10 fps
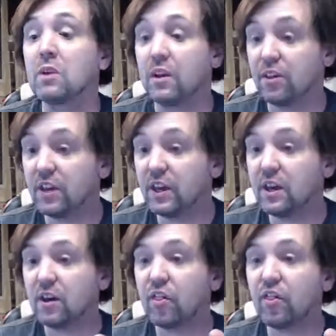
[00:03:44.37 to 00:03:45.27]

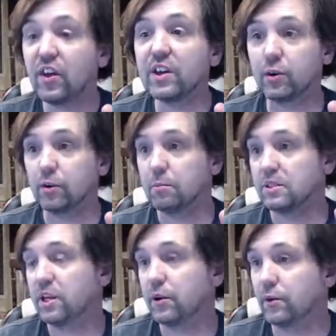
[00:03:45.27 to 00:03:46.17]
The thinner
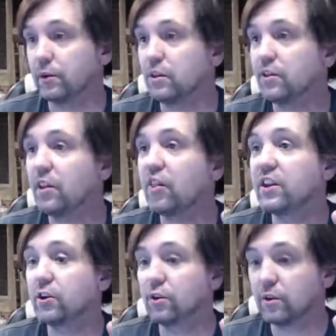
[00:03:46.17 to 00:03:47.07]
material, the
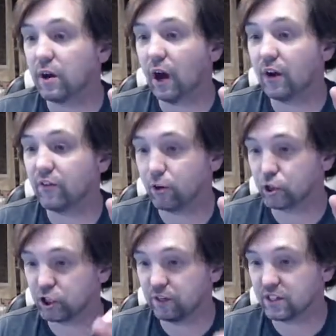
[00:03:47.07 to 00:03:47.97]
thinner uh,
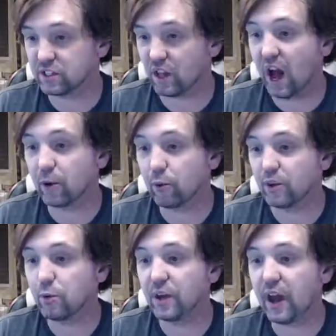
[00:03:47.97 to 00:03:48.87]
version of this lock where
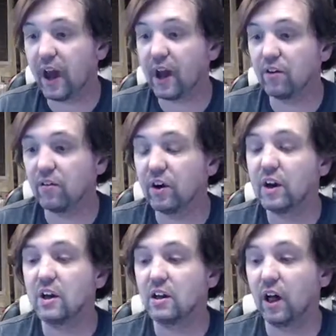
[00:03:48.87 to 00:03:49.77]
you would have
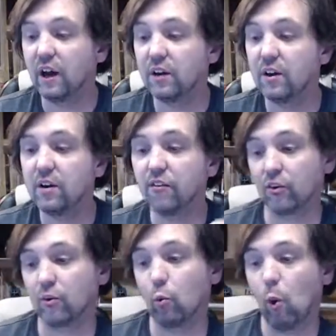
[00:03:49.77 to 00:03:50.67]
like for
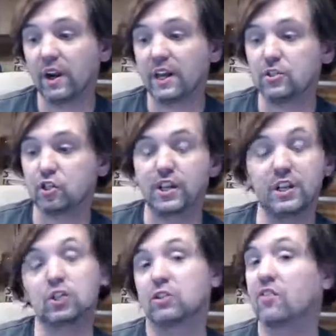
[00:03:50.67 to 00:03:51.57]
the one inch to
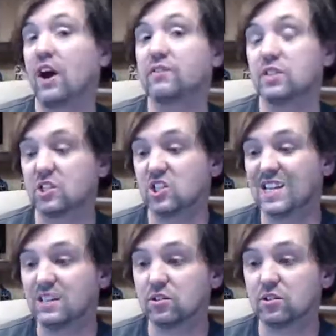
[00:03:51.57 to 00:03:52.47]
inch and five
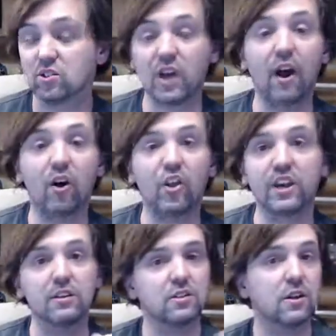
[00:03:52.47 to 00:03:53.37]
sixteenths stile
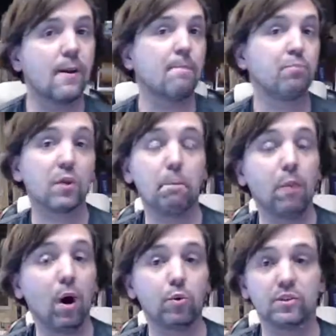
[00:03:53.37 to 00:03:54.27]
thickness,
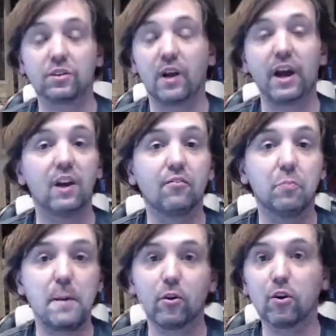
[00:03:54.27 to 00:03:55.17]
boats. I have
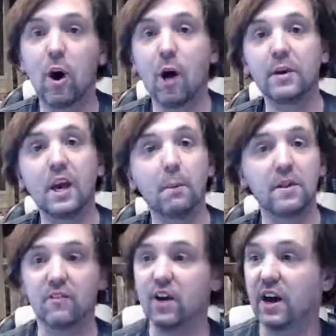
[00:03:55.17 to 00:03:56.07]
people call me up and
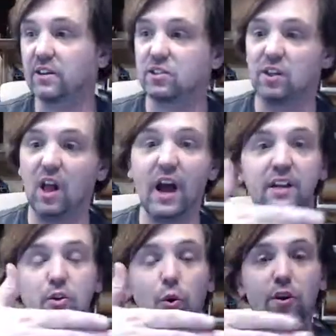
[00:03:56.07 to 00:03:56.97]
they've got a
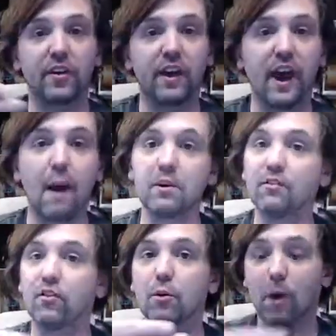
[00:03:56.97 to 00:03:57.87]
sliding door to the cabin
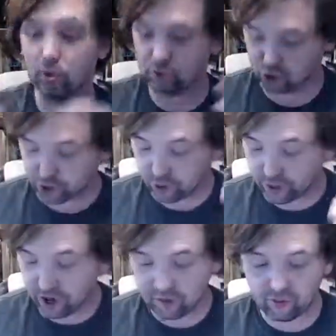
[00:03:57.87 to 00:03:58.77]
of their boat, and sure
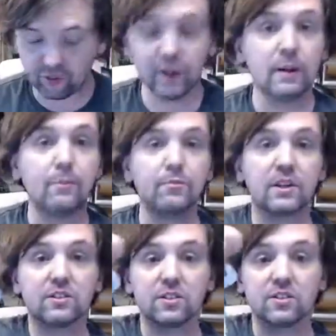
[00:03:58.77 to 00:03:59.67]
enough,
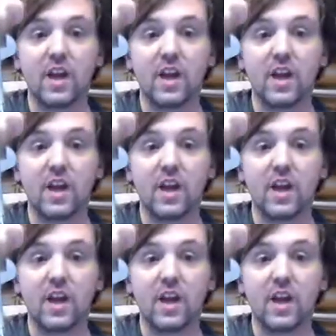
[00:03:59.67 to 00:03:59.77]
it's this